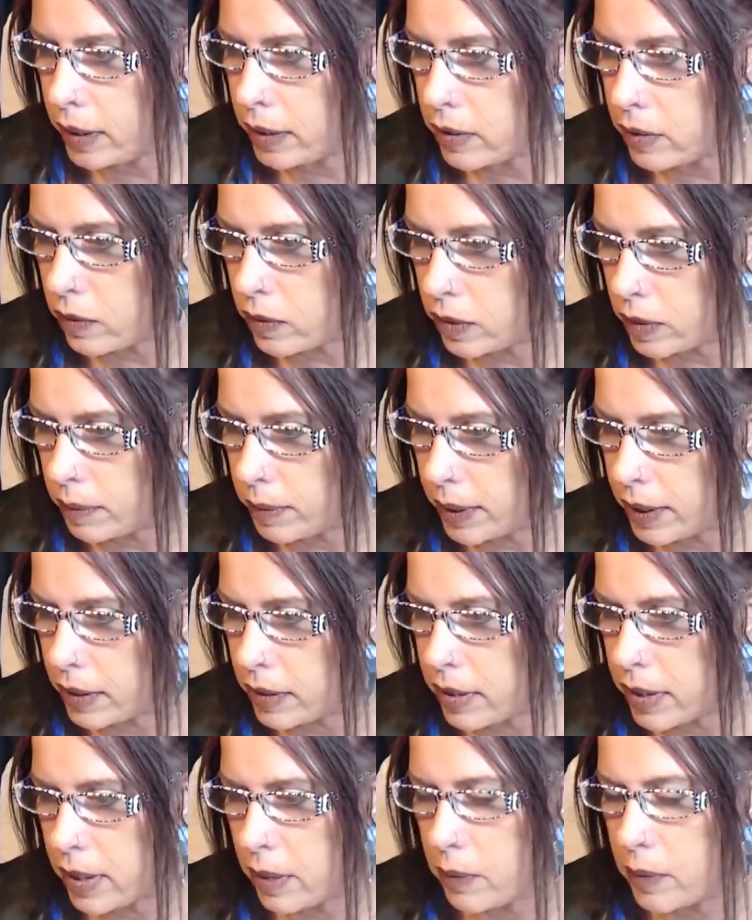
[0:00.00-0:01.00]
It's only
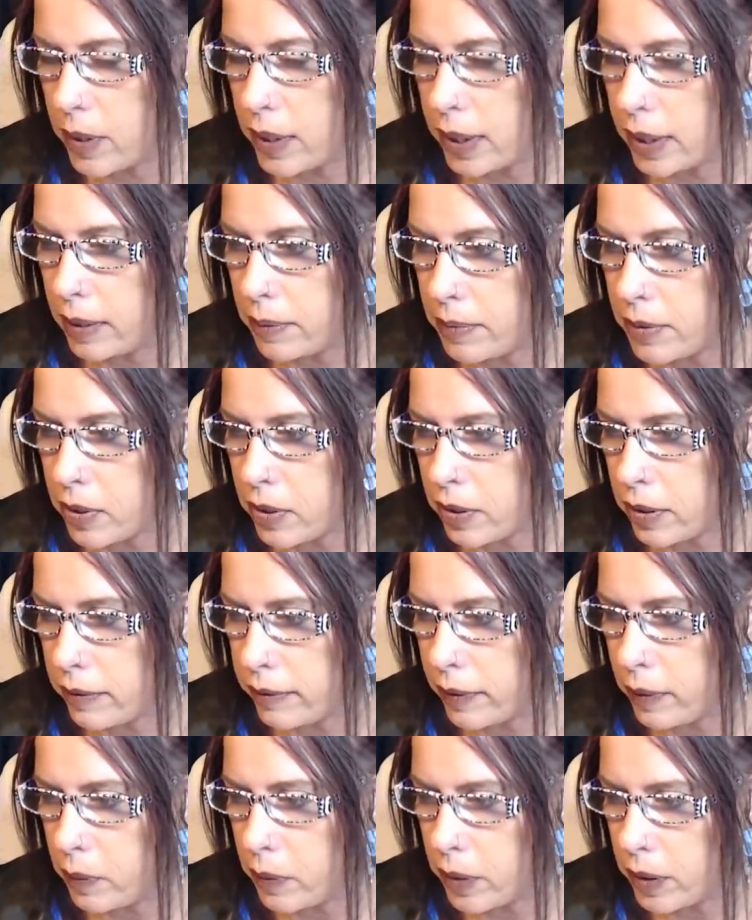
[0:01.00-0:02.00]
because they want to keep
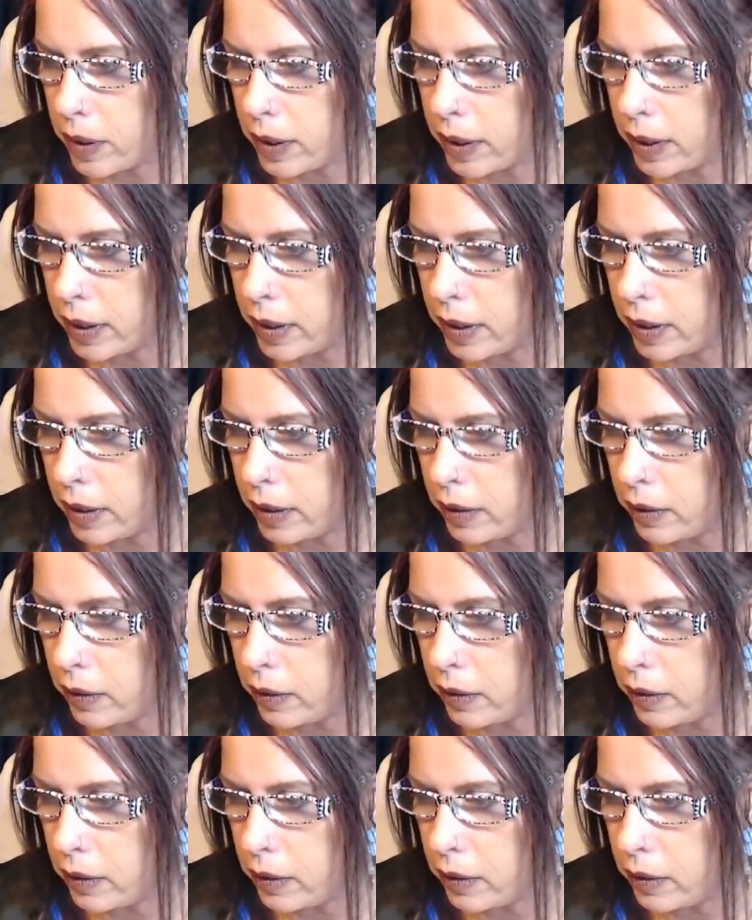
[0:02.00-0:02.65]
scurvy working.